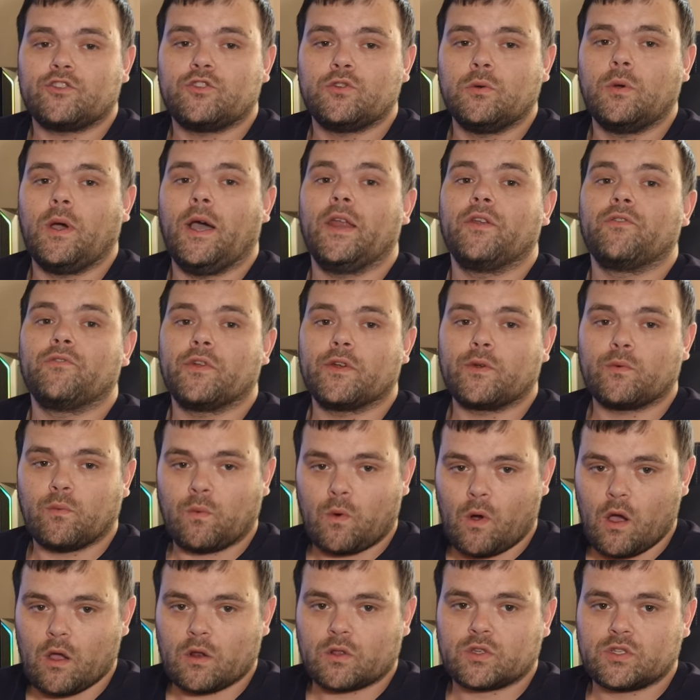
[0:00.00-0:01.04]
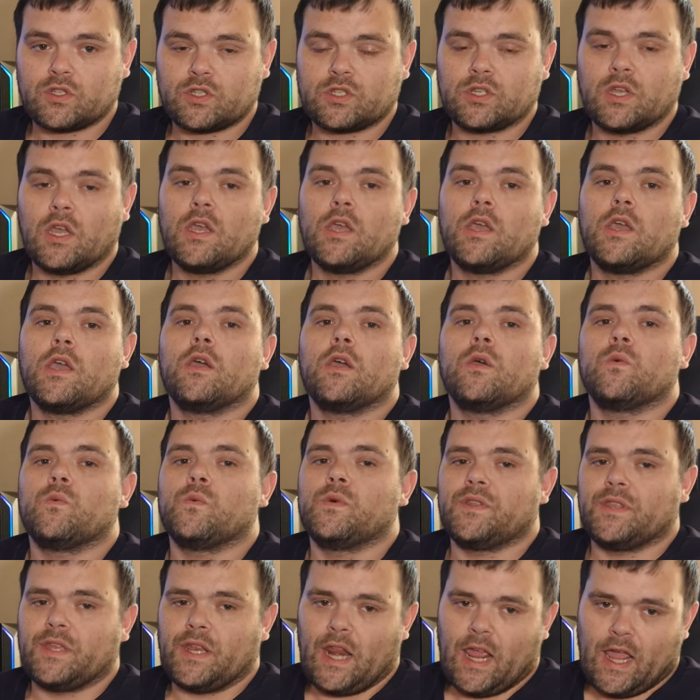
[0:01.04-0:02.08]
200 watts
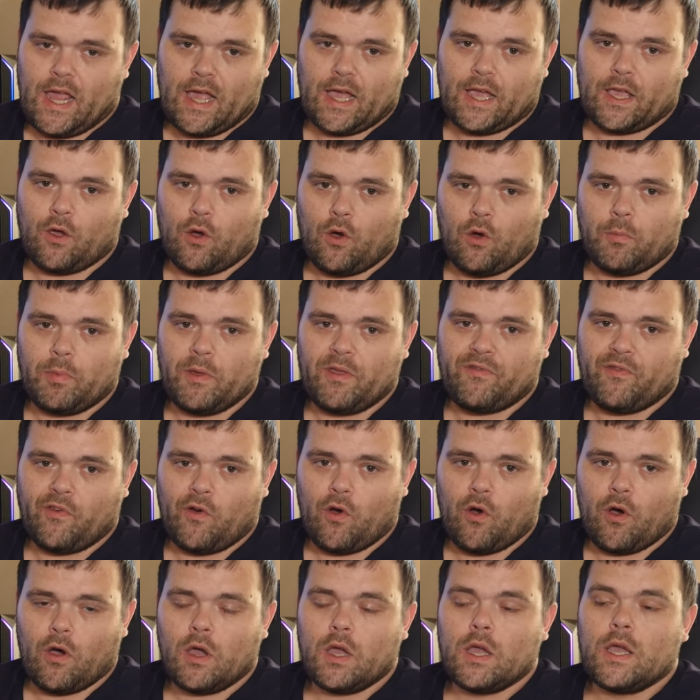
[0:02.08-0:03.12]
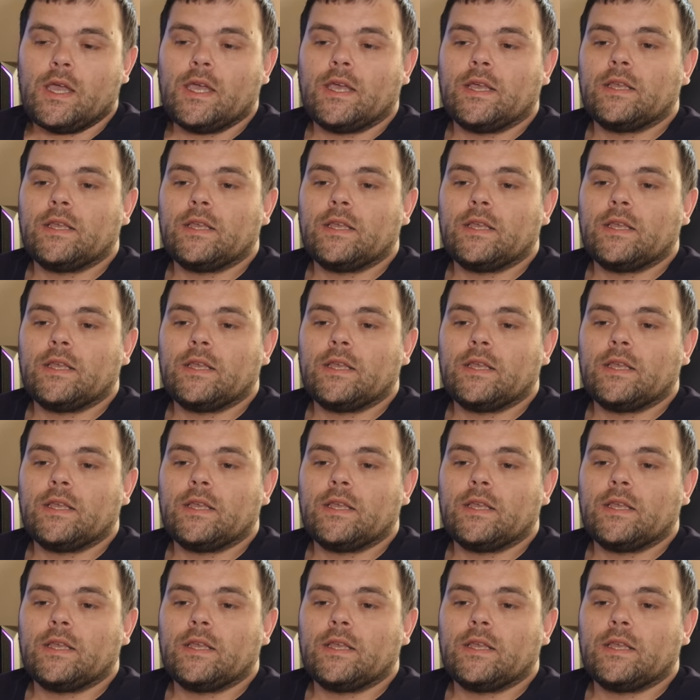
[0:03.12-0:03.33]
with an AIO before,